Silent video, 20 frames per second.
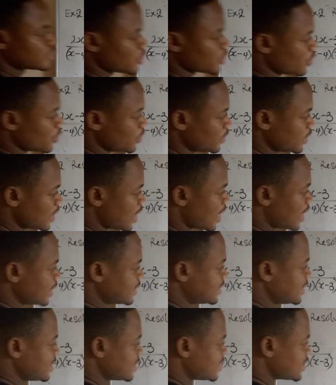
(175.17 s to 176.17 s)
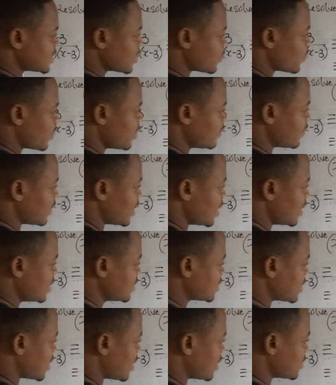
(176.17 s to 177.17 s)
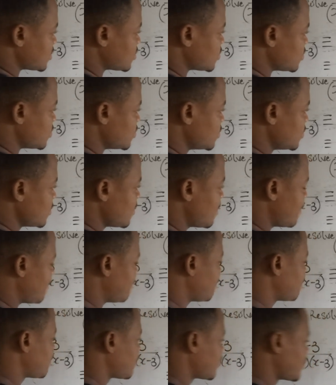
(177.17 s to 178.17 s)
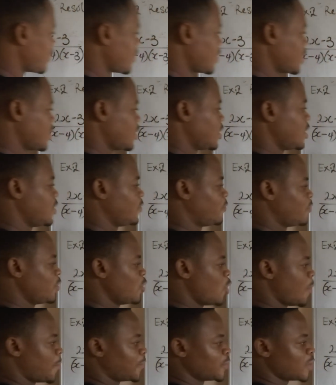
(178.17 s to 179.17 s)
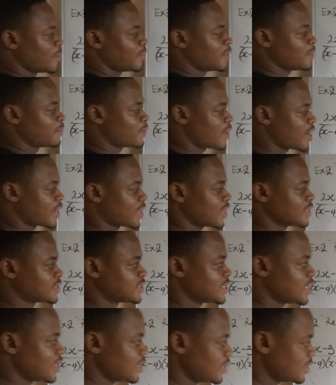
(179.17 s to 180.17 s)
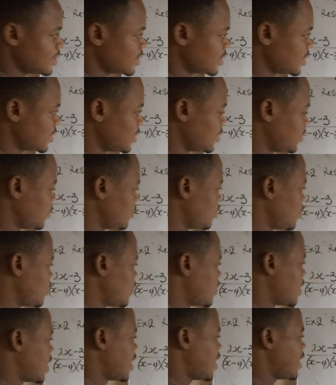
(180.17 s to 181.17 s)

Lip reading: So, and this is equivalent to, if we open up the bracket here, we will